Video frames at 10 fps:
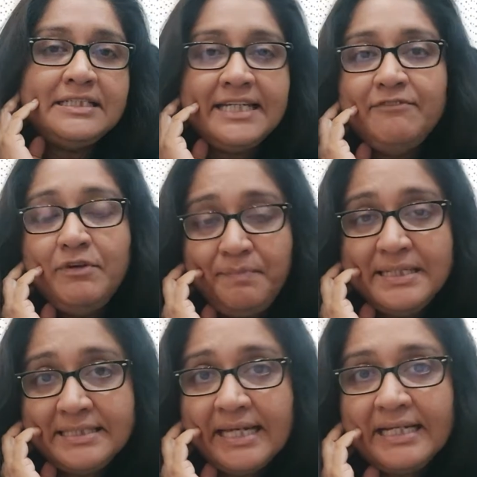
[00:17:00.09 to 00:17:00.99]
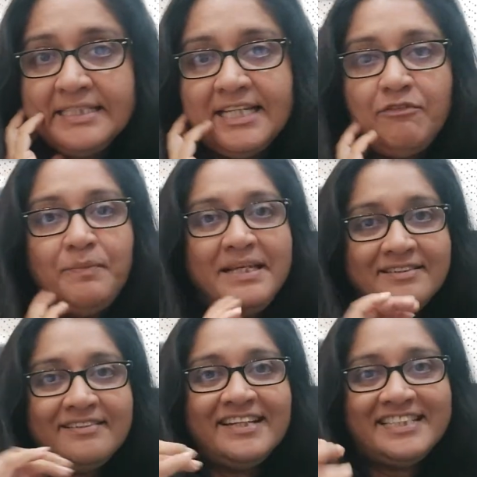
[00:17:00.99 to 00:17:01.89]
JVP, second JVP
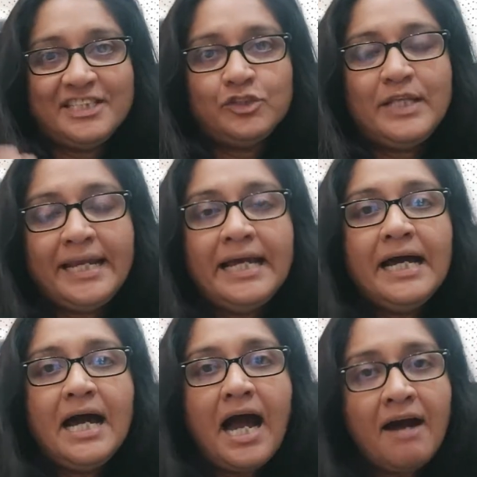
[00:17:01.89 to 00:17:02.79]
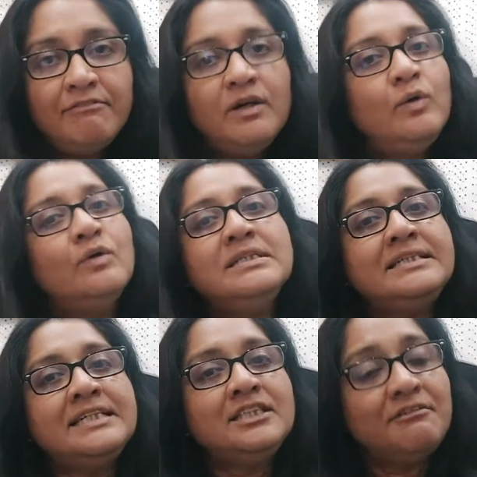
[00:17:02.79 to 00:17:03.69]
insurrection. So that our own
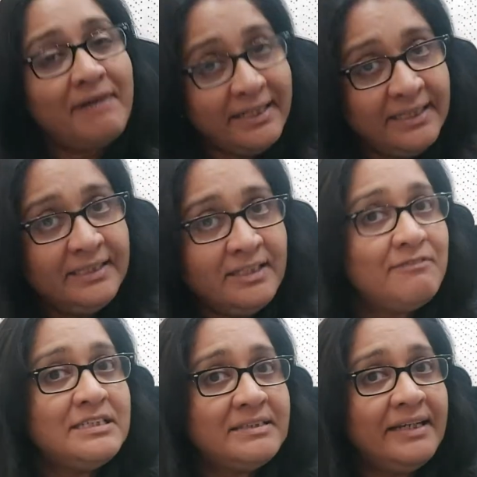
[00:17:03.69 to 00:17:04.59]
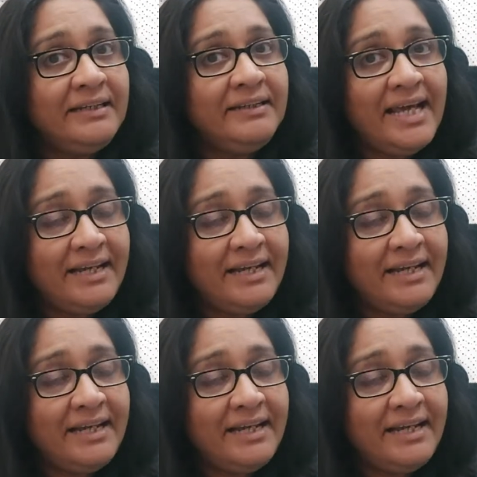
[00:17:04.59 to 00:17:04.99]
sense of identity was threatened